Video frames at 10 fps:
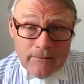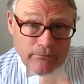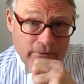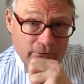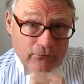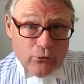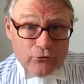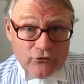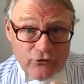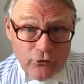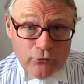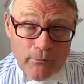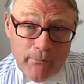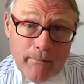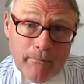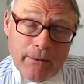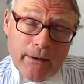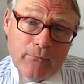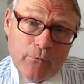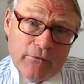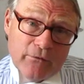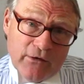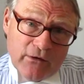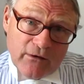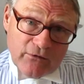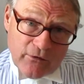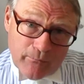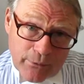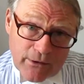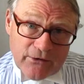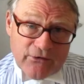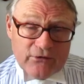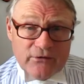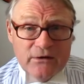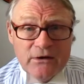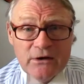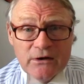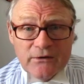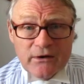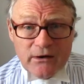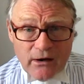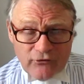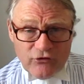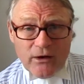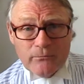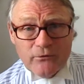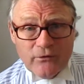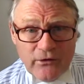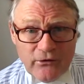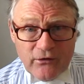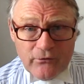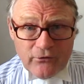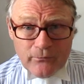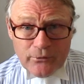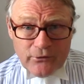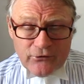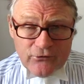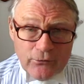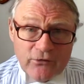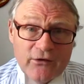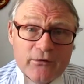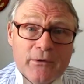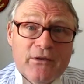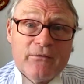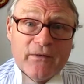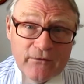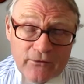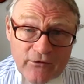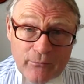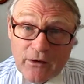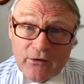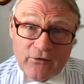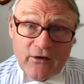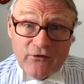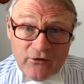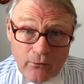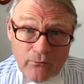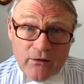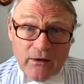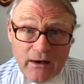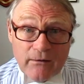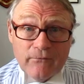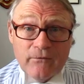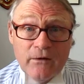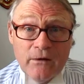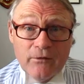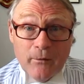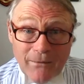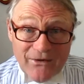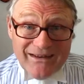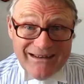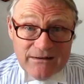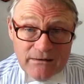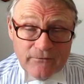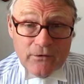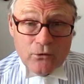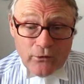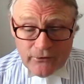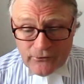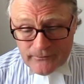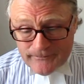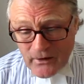And, of course, do remember, with litigants in person, a large number of the litigants in person do tend to be defendants because they don't have the money for lawyers.